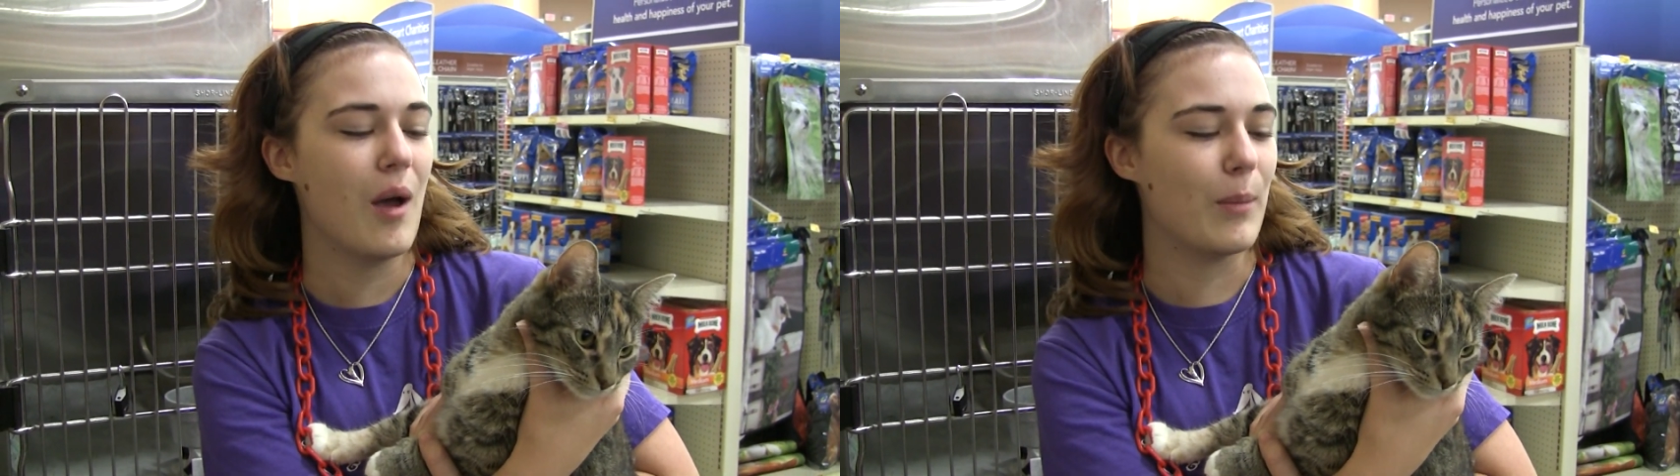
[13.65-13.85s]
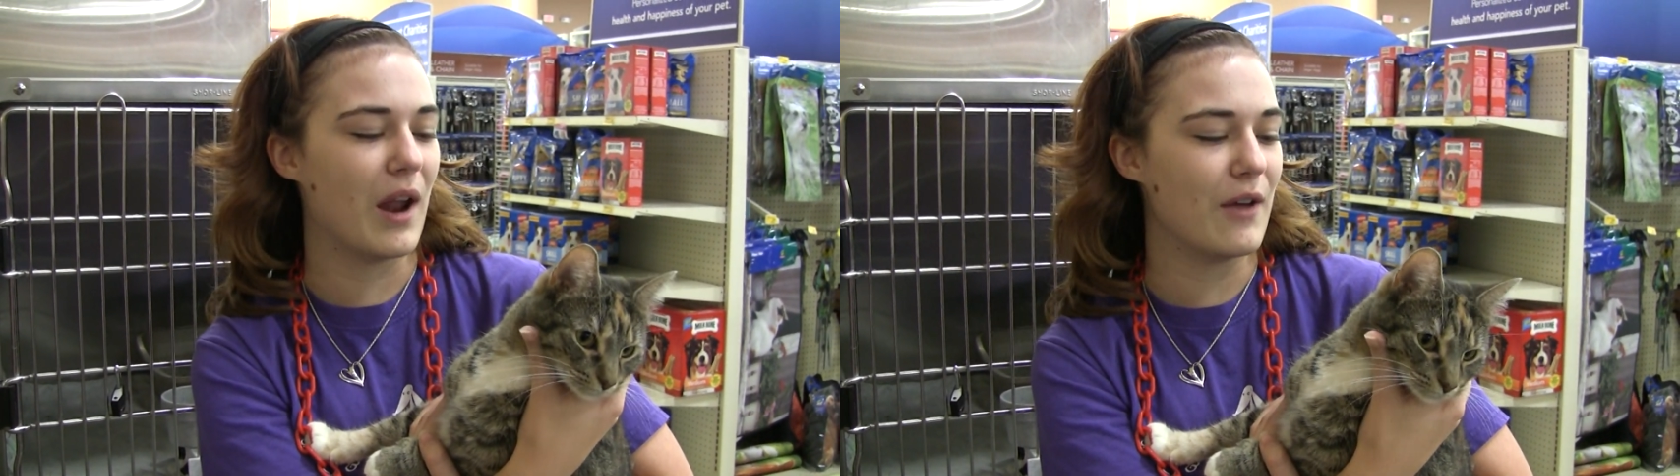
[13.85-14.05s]

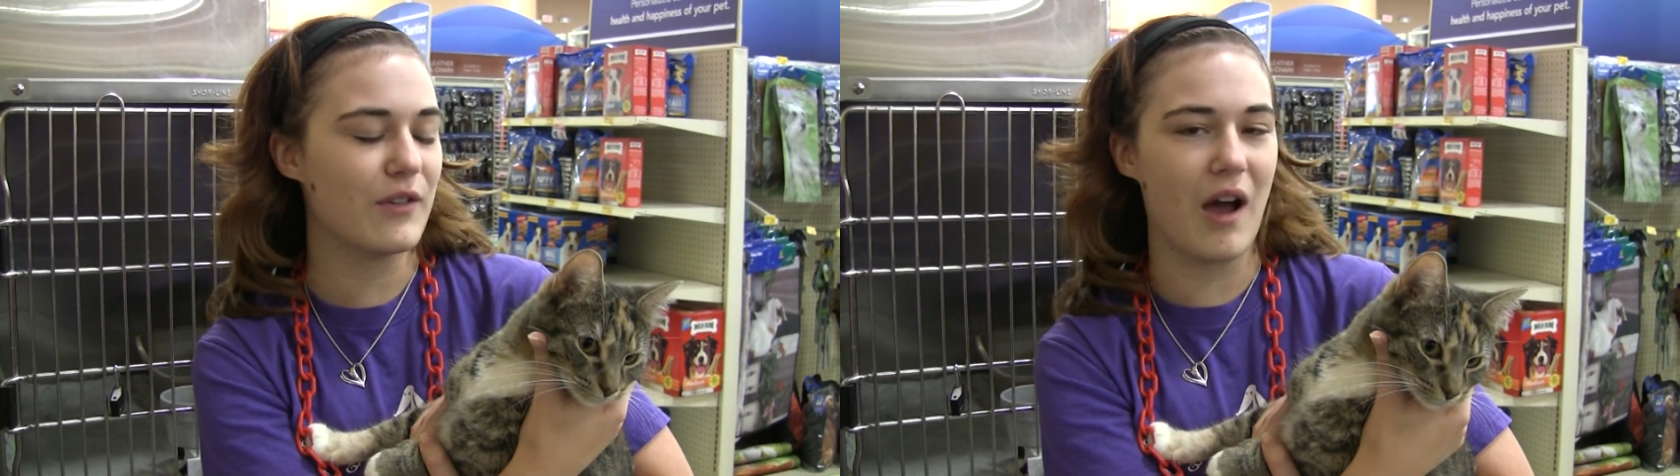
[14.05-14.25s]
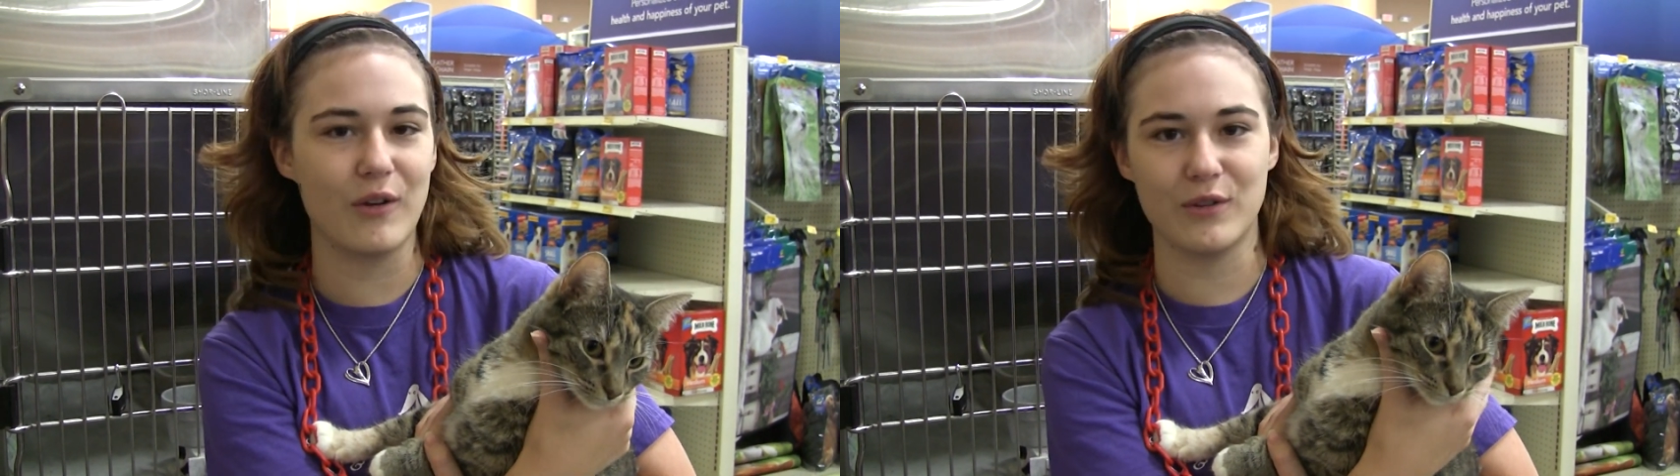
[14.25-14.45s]
but
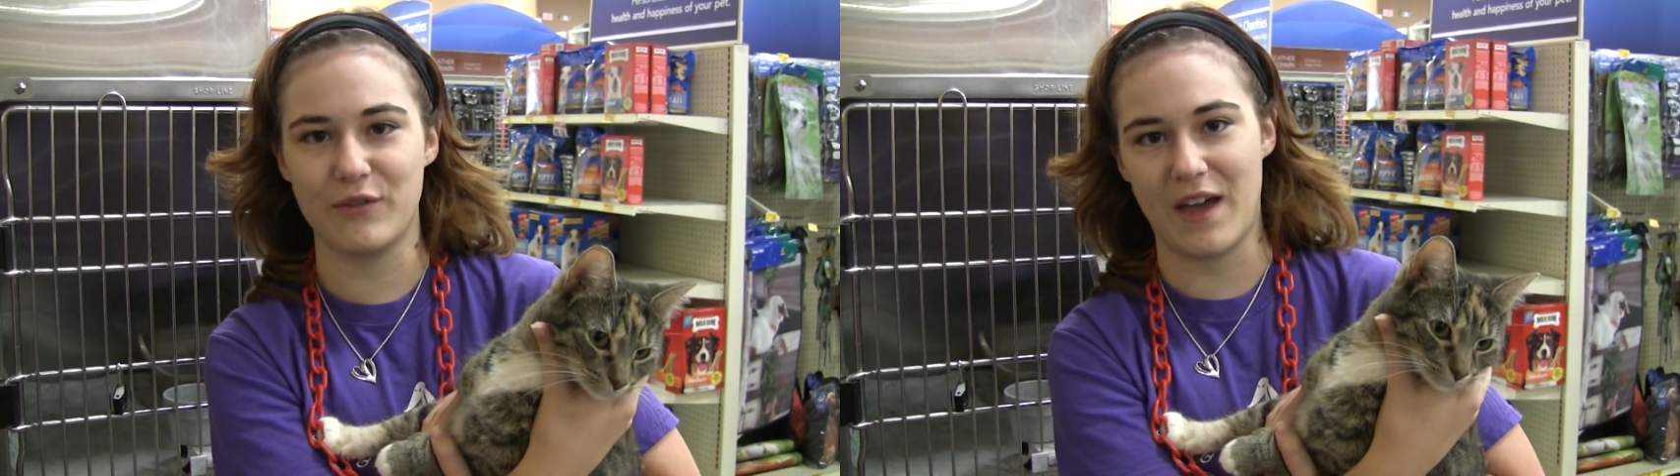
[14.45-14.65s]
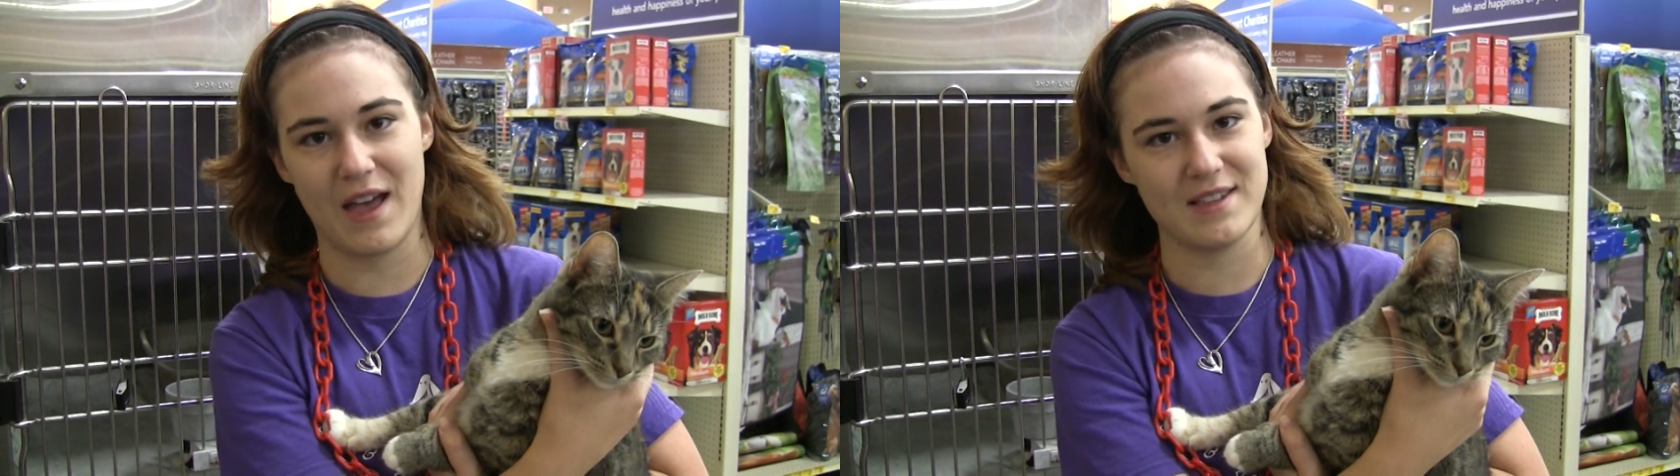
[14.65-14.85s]
I've caught on
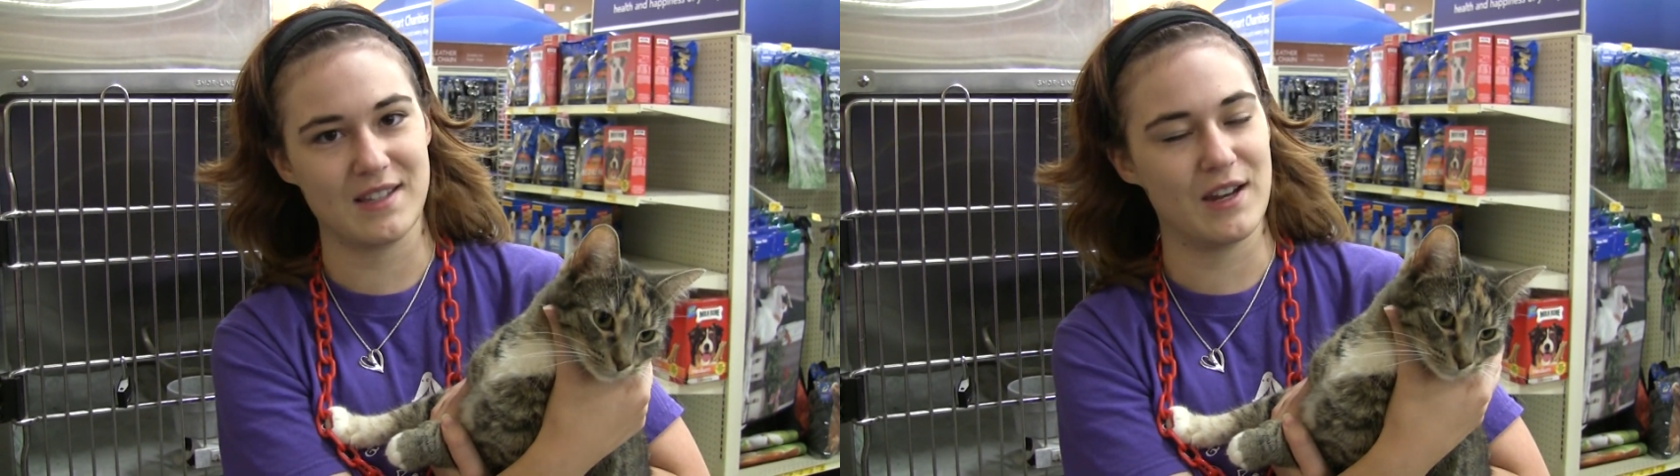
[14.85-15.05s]
fast.